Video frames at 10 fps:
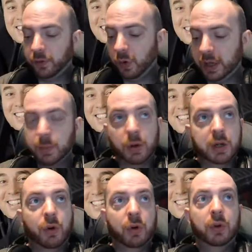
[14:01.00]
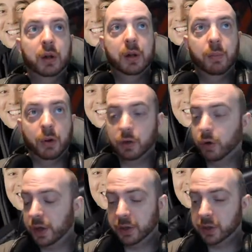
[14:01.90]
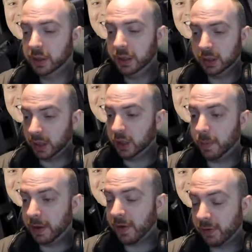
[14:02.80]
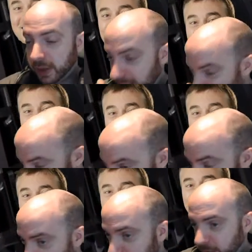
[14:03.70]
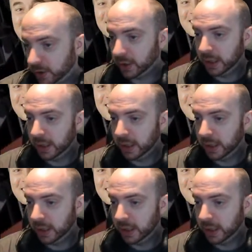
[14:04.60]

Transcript: for its multi-role, multi-crewness, so it can do a bit of everything in the game pretty much.